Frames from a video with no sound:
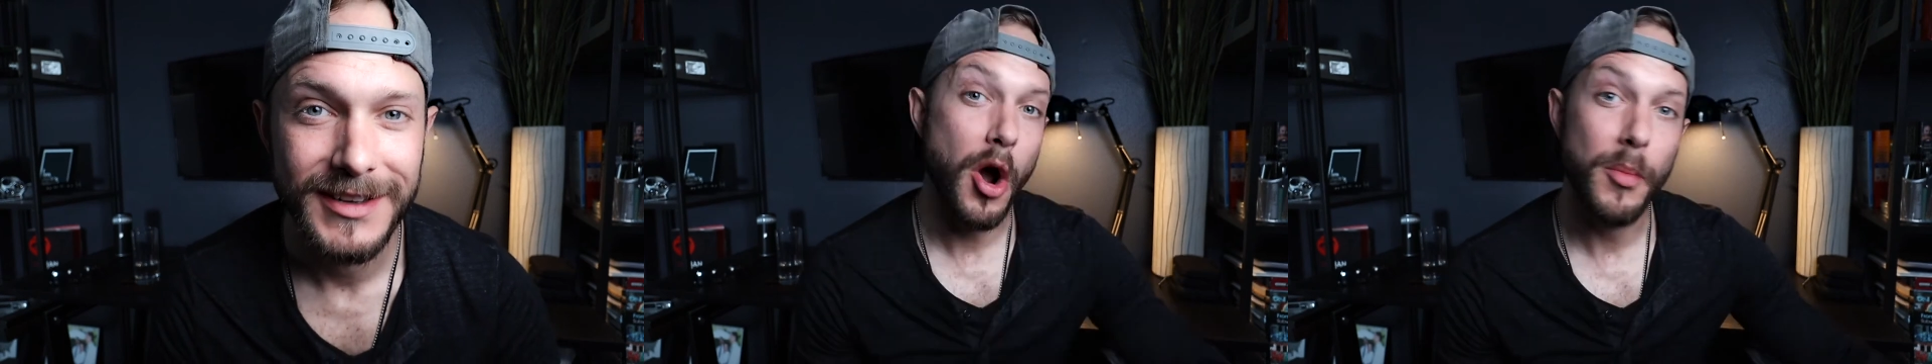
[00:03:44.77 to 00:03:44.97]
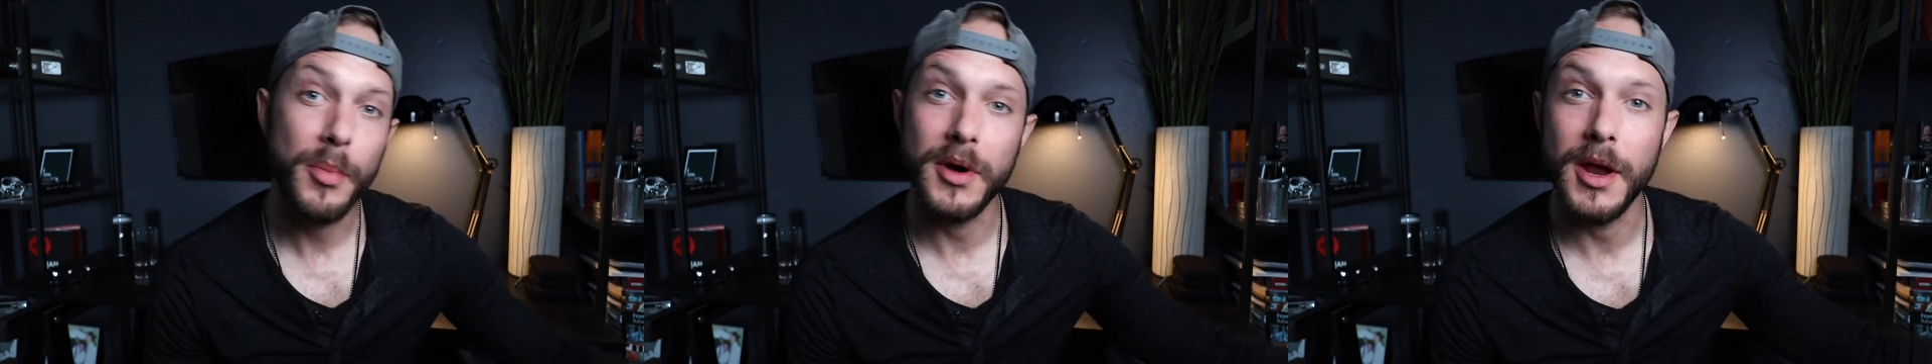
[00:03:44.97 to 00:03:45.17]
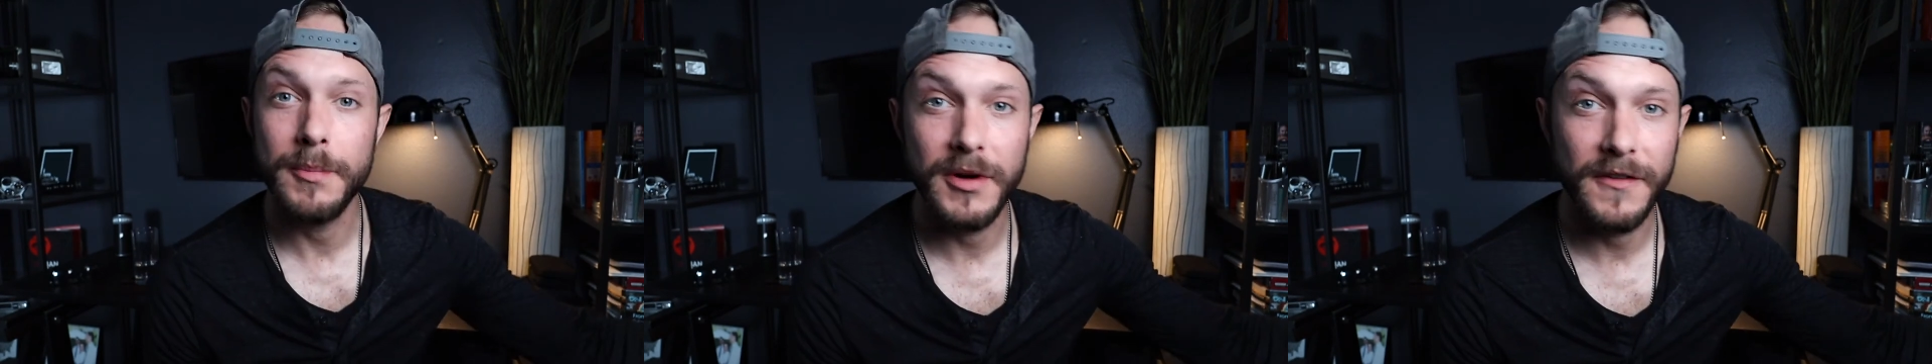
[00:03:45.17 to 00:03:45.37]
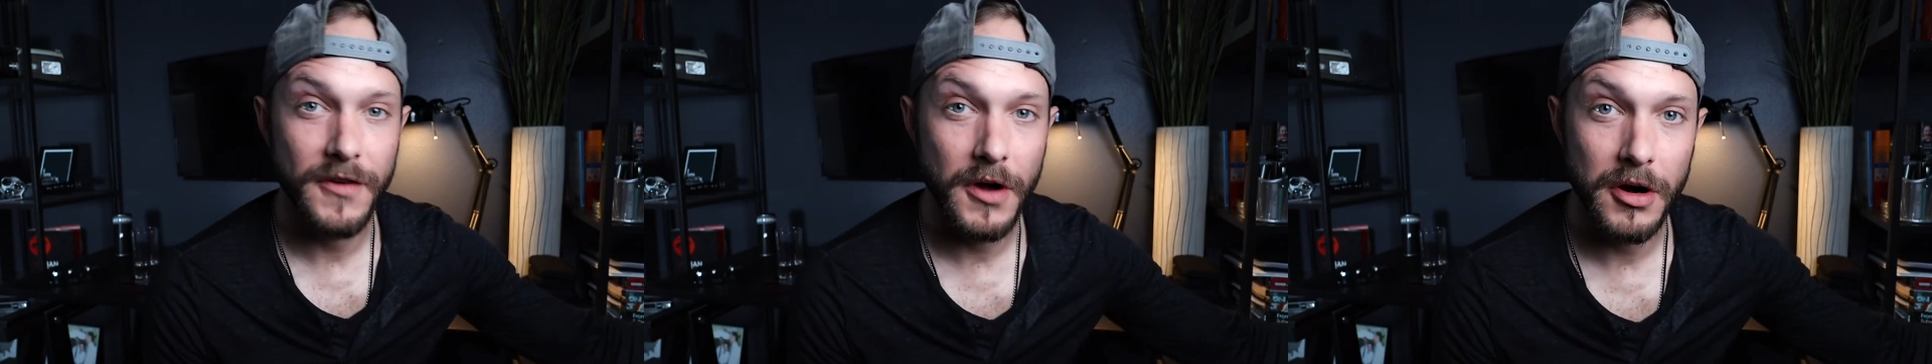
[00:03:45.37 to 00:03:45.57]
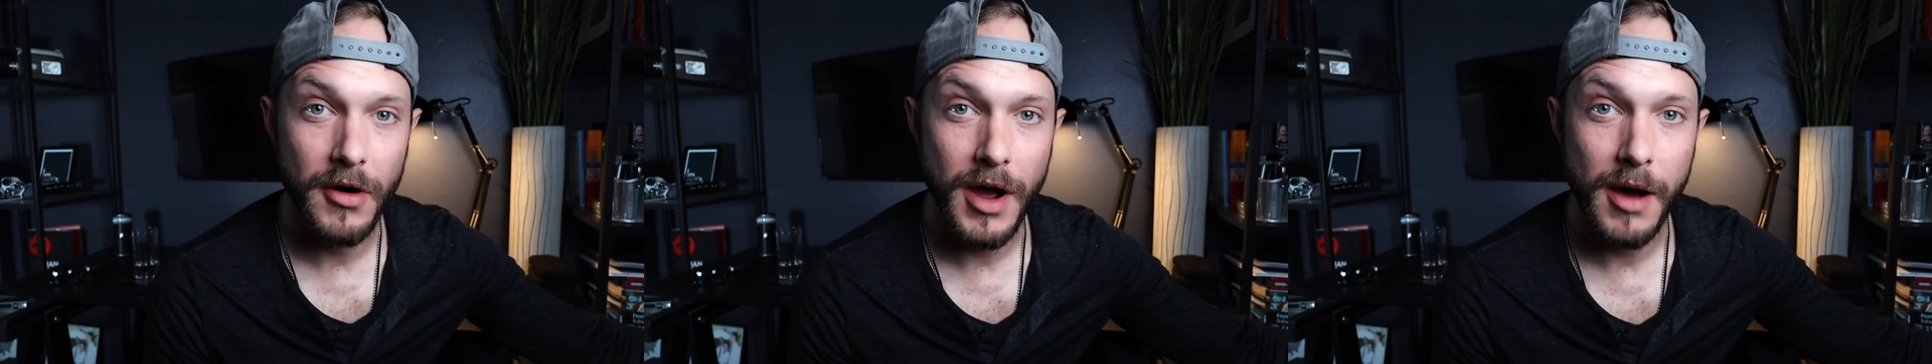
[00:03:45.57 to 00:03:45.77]
Open up your
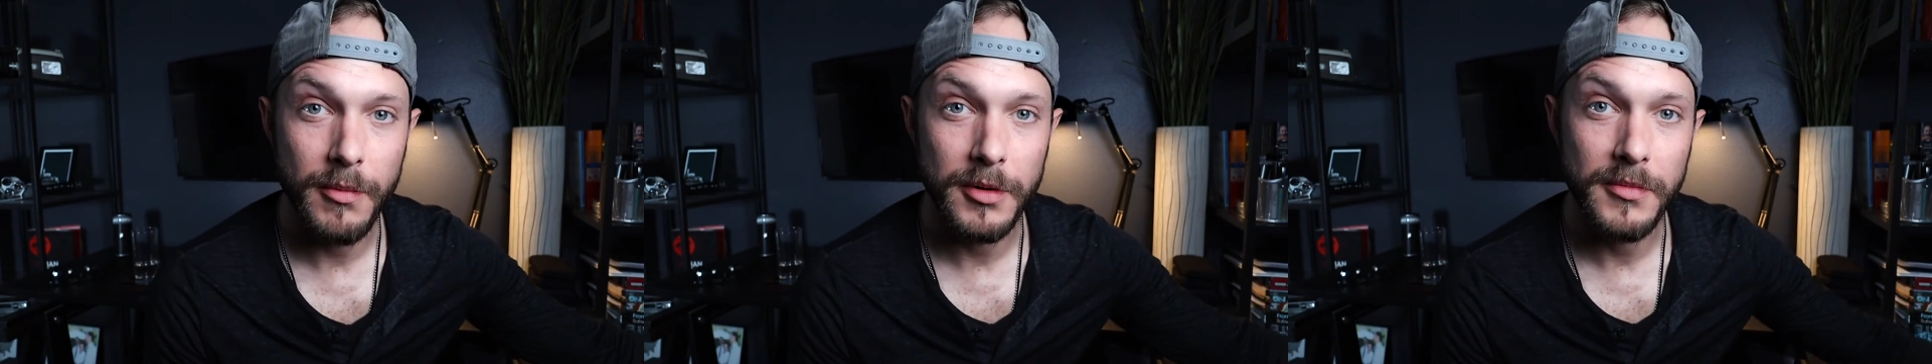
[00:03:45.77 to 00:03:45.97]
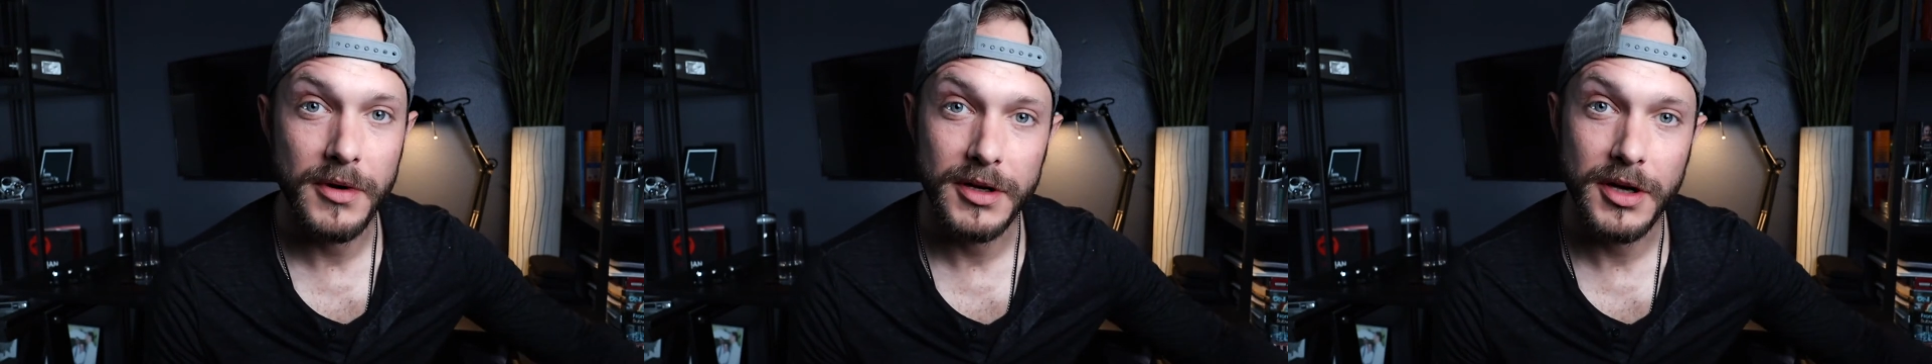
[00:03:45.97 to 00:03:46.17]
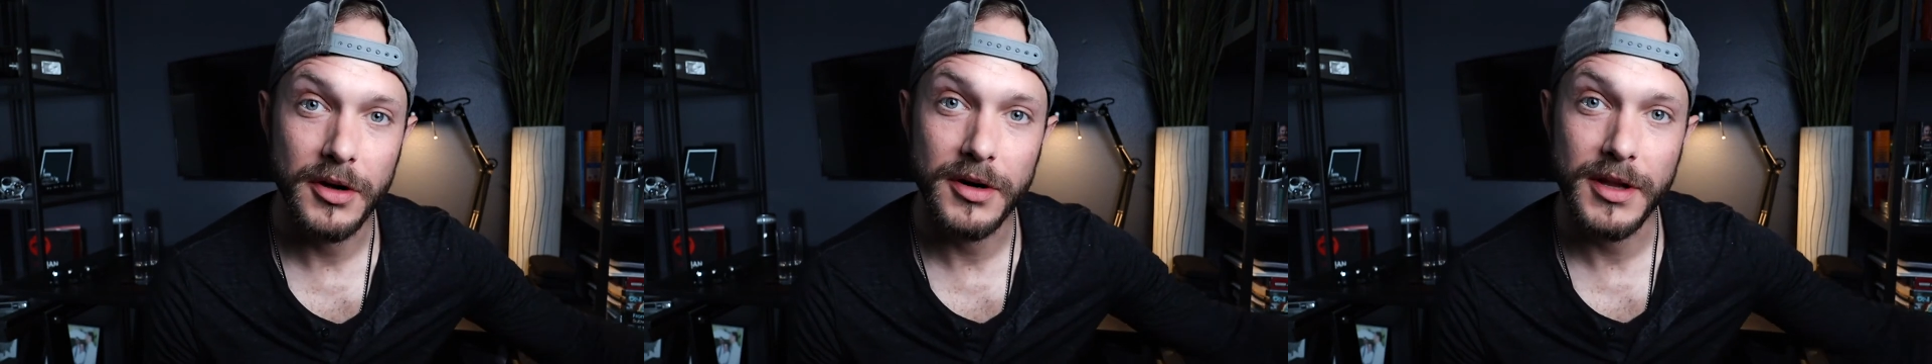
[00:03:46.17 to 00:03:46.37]
photo album, go